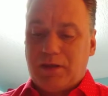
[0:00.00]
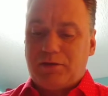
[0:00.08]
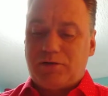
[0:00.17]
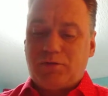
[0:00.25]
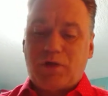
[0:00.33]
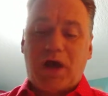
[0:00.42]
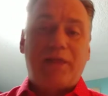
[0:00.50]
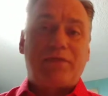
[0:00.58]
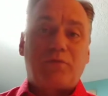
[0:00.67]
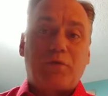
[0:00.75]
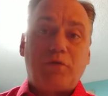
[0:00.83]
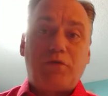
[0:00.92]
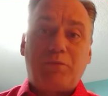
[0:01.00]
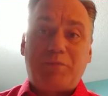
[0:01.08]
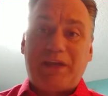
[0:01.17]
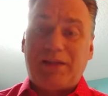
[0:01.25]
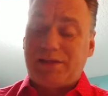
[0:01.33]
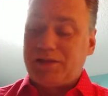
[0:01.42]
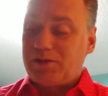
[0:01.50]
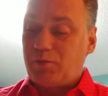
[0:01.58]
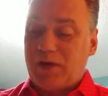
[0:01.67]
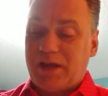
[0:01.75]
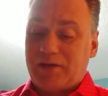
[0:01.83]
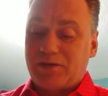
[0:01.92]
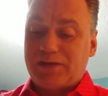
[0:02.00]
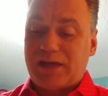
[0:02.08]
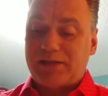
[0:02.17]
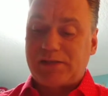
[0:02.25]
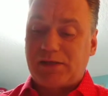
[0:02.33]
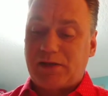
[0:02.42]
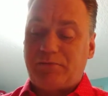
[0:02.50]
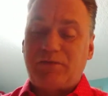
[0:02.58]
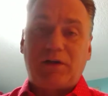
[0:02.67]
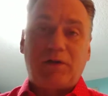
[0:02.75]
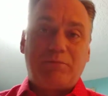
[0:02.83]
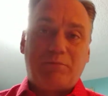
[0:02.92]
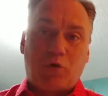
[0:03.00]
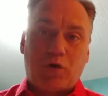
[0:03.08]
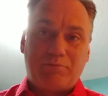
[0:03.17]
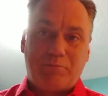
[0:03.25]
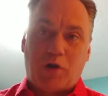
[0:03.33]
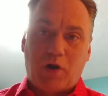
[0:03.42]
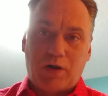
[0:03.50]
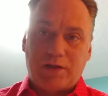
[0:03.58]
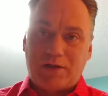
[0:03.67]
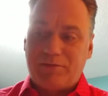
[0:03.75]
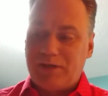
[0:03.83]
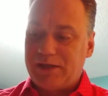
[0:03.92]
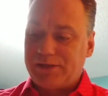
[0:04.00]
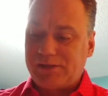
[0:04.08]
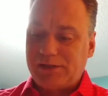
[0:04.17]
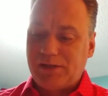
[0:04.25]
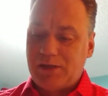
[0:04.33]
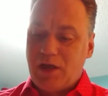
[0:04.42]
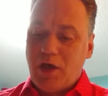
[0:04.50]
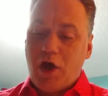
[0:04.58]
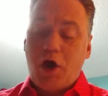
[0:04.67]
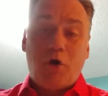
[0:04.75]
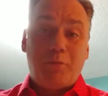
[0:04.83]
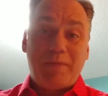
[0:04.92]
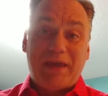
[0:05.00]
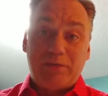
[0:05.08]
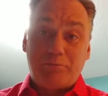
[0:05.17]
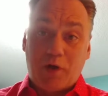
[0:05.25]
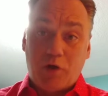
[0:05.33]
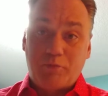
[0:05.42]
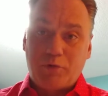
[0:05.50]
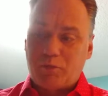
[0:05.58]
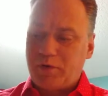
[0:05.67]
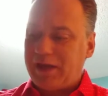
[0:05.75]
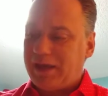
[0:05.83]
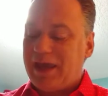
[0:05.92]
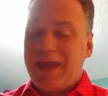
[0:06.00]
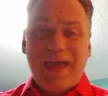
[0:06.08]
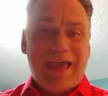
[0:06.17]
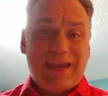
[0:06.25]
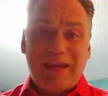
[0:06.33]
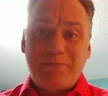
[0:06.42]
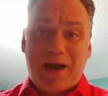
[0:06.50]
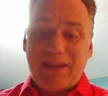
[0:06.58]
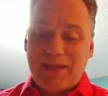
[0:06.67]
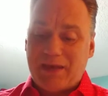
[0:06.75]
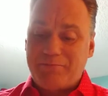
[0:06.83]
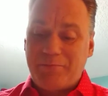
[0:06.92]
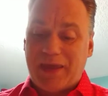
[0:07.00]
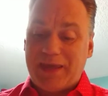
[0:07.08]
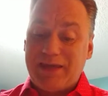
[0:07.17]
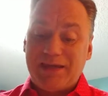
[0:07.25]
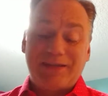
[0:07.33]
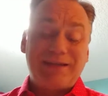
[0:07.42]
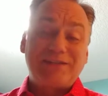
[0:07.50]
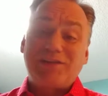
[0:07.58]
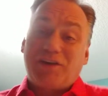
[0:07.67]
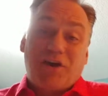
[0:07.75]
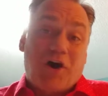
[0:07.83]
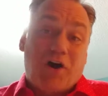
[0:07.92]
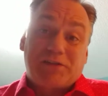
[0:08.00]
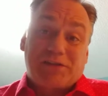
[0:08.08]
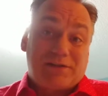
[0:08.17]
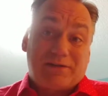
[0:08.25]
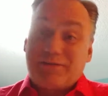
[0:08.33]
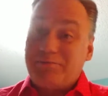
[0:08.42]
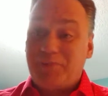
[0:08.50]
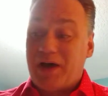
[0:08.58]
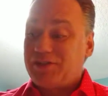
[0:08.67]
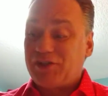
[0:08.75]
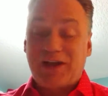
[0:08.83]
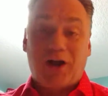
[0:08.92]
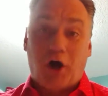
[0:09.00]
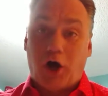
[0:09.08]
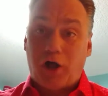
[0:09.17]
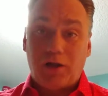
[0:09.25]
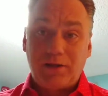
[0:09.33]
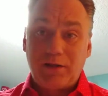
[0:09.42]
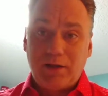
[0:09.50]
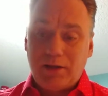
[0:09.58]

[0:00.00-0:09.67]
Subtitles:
Do not throw the peelings away because that's a very important part of this homemade potpourri. Anybody can make it. It doesn't cost much at all.